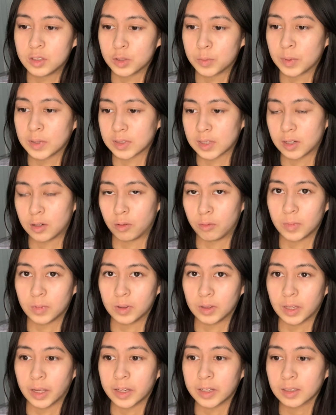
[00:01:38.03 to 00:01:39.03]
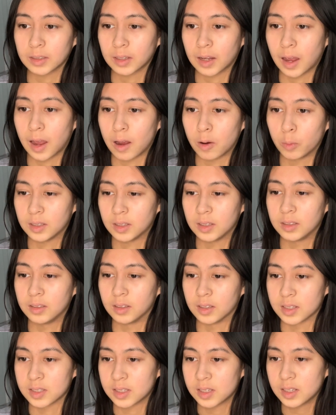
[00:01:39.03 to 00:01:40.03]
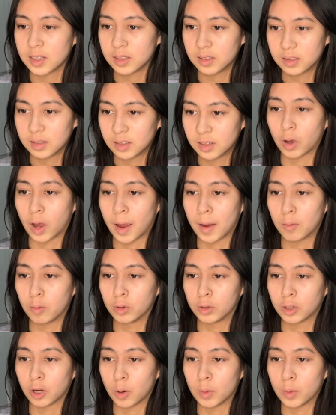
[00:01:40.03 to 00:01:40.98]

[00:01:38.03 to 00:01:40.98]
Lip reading: because I don't like how it does it. I will go